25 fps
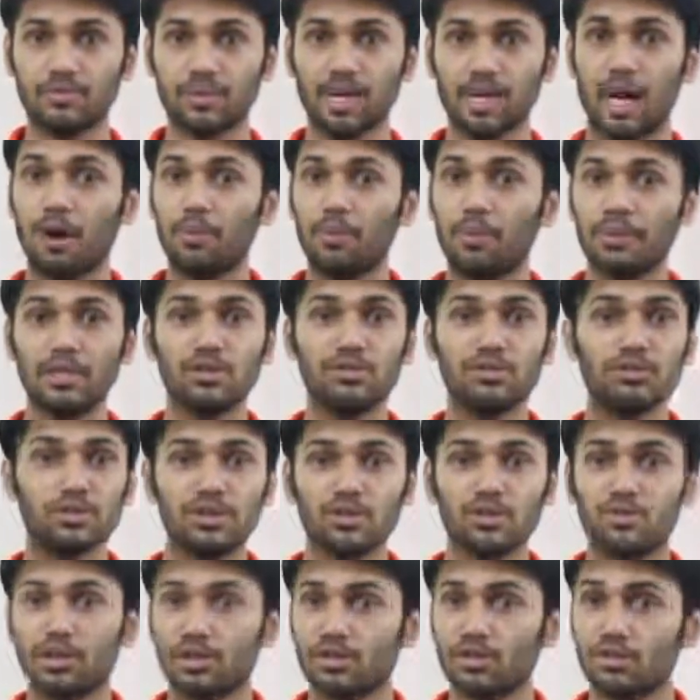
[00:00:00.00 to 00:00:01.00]
How many cookies
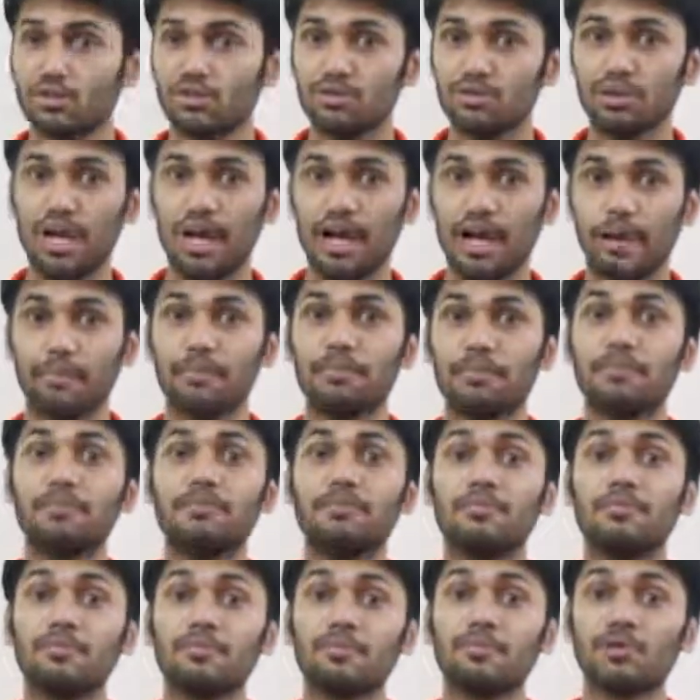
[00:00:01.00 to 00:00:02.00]
we are going to have?
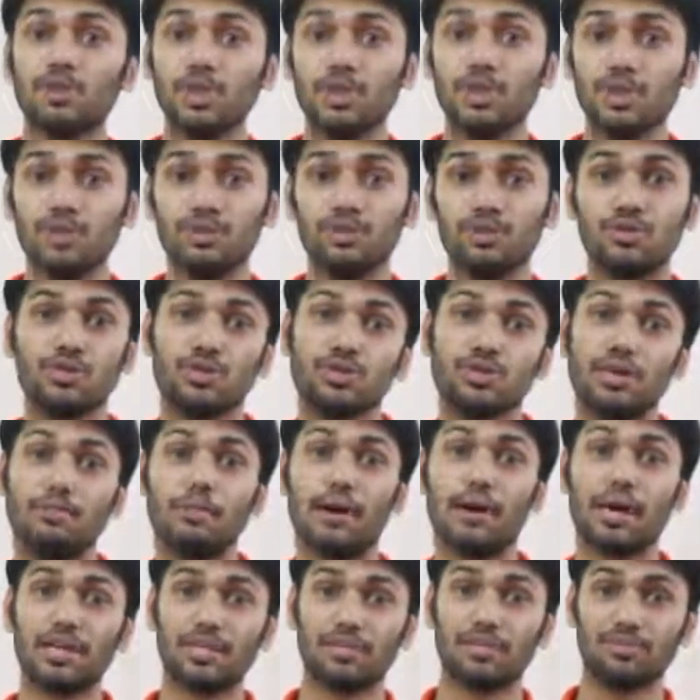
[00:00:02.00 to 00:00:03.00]
2. So the
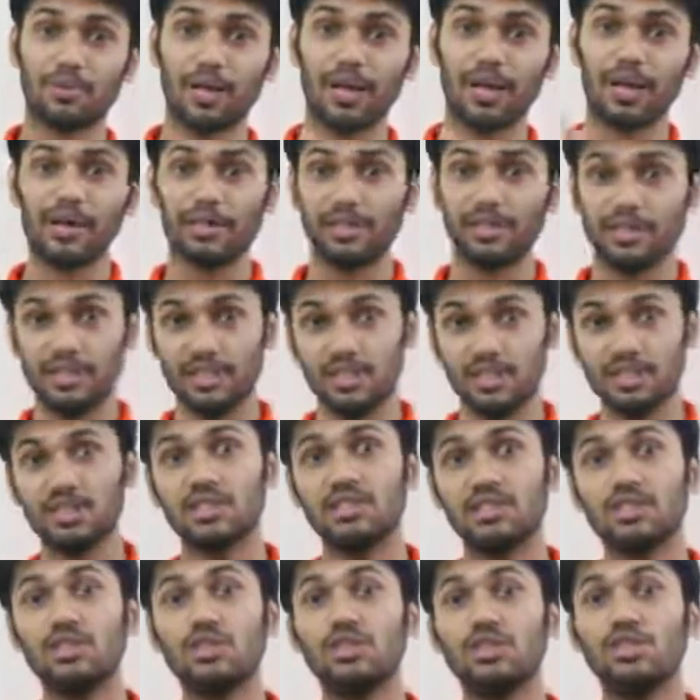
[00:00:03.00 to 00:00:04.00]
multiplier is
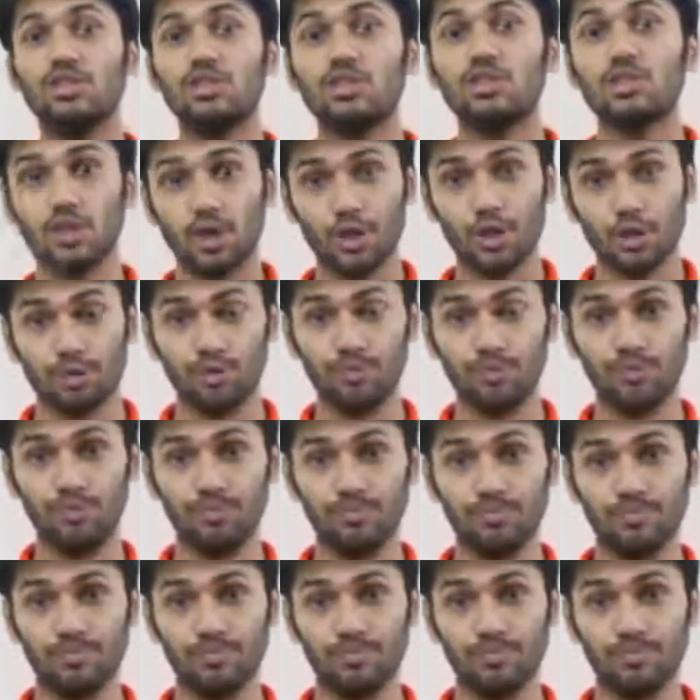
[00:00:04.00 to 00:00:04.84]
2.